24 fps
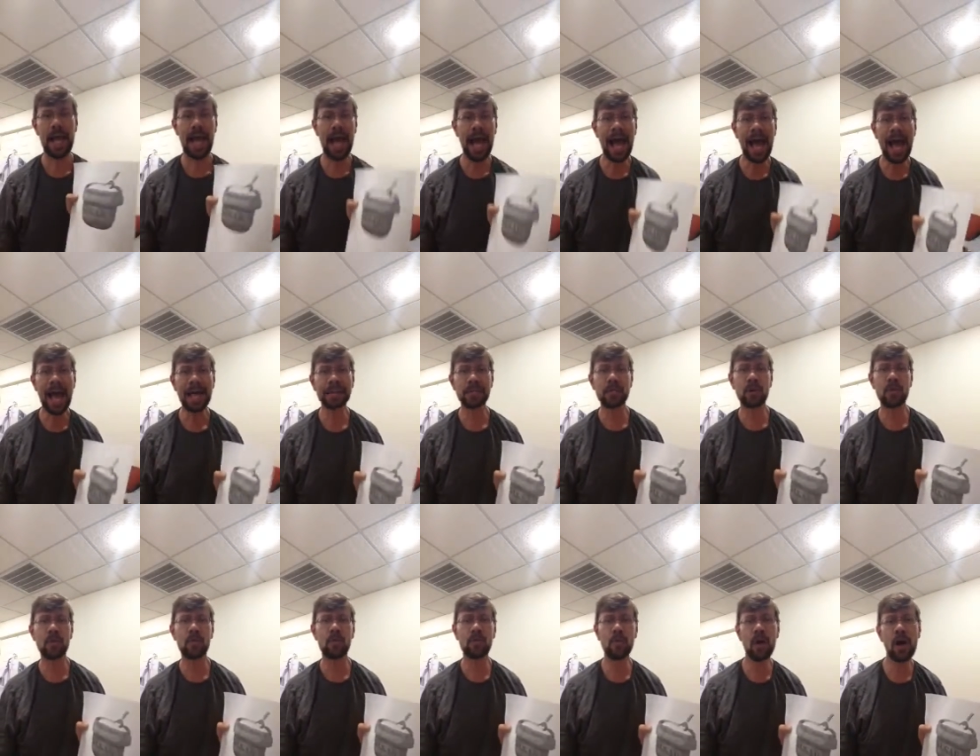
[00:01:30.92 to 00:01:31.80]
I
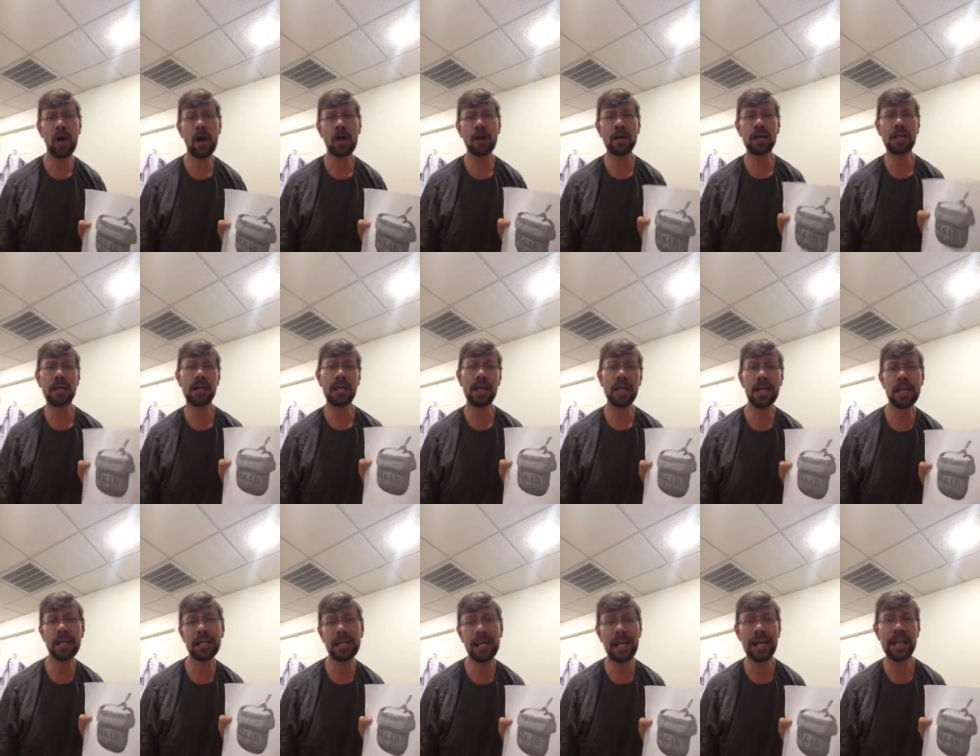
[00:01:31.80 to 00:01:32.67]
don't want to
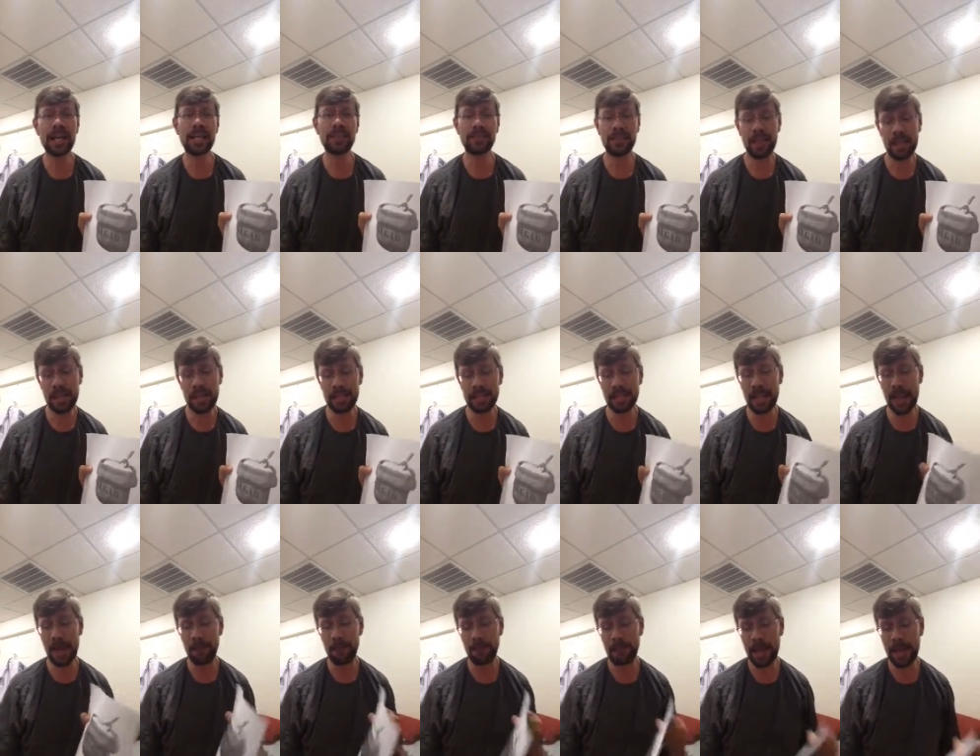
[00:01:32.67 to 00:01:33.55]
eat anything
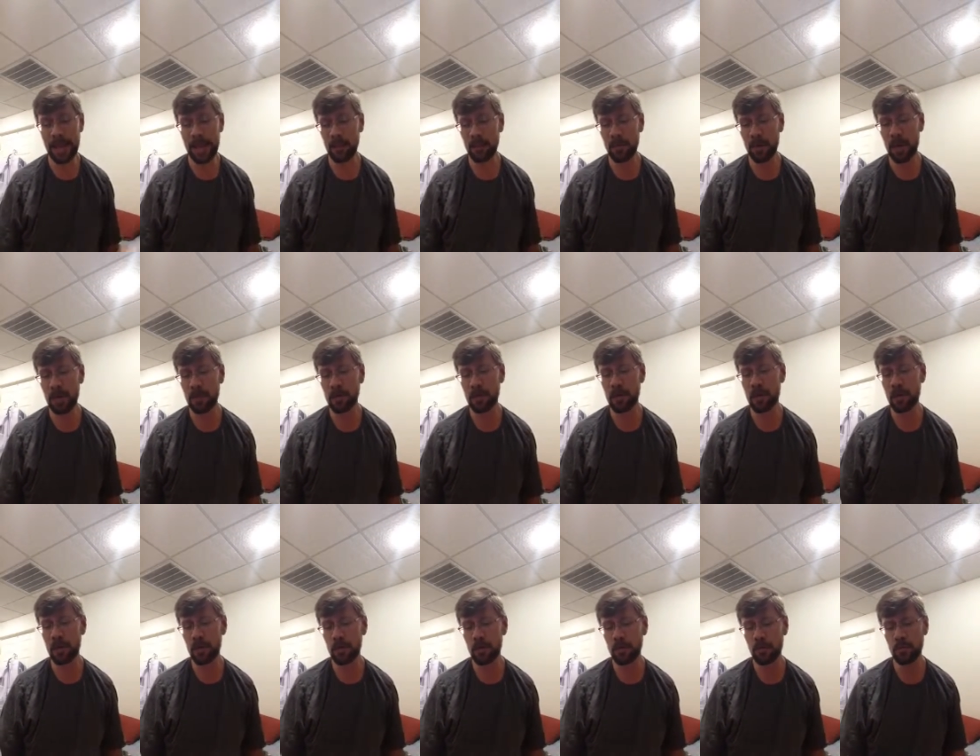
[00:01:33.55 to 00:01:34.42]
not made with
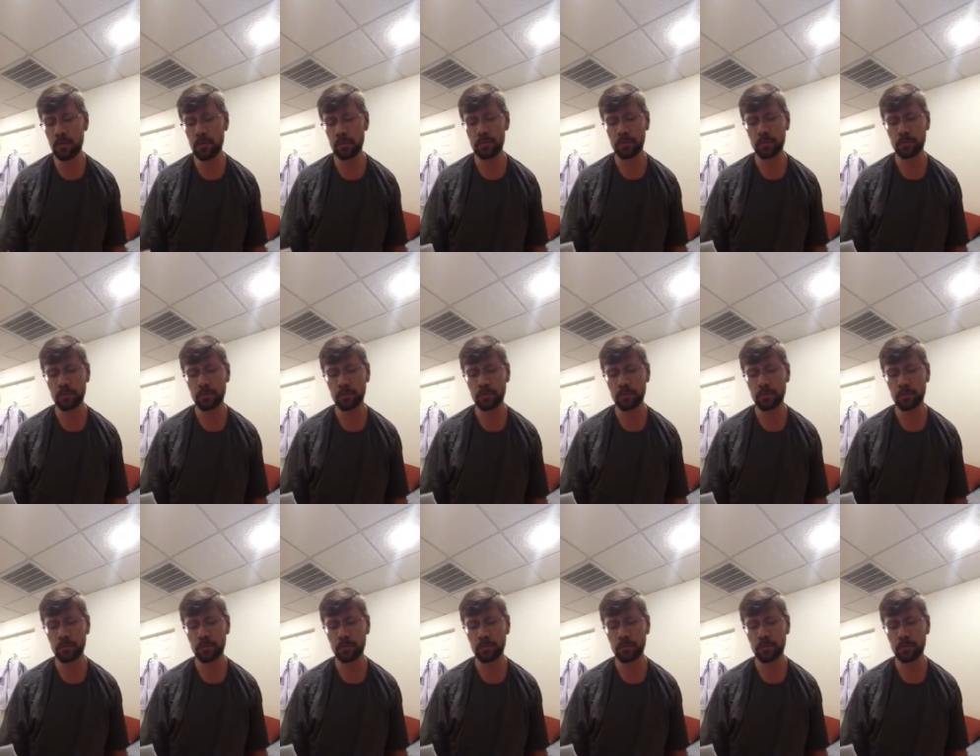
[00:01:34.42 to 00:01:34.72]
you.